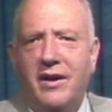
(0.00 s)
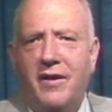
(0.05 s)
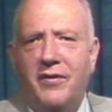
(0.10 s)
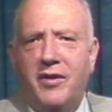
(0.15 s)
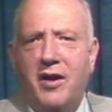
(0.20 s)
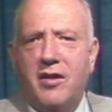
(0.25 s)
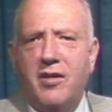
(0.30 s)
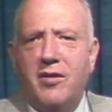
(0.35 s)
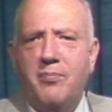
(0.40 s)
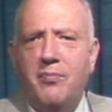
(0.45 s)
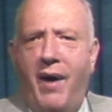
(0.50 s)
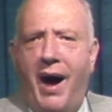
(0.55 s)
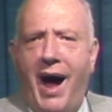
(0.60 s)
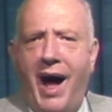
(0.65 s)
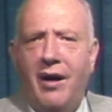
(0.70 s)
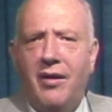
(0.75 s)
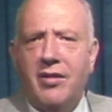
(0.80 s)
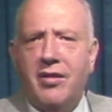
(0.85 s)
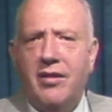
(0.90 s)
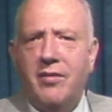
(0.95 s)
There's
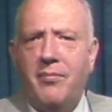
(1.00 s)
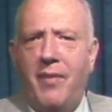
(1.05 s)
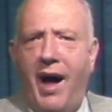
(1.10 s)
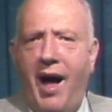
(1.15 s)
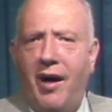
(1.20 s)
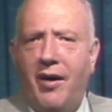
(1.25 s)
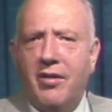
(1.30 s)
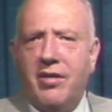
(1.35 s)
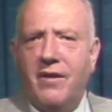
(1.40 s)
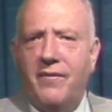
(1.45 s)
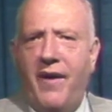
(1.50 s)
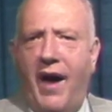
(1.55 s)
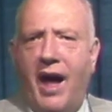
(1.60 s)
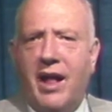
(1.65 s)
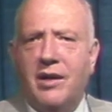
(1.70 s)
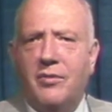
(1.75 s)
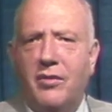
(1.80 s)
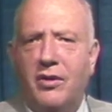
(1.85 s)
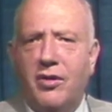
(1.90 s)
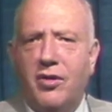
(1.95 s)
miles and miles of
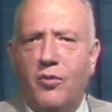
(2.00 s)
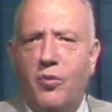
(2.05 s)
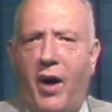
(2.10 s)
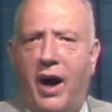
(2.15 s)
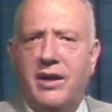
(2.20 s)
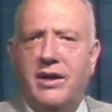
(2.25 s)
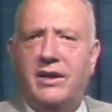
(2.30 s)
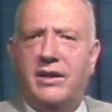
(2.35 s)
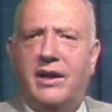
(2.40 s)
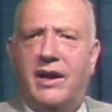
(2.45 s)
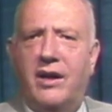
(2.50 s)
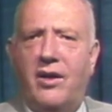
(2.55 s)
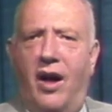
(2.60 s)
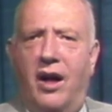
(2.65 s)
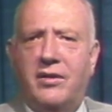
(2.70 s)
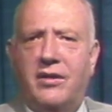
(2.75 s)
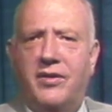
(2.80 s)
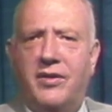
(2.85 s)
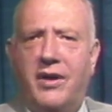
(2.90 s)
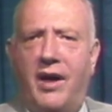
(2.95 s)
animals waiting to get
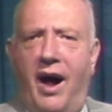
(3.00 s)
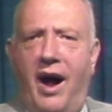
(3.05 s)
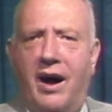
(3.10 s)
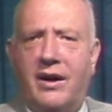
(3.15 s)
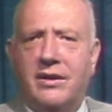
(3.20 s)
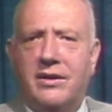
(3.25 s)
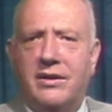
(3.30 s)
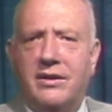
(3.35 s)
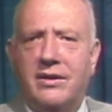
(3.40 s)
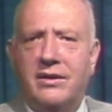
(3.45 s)
onto the Ark.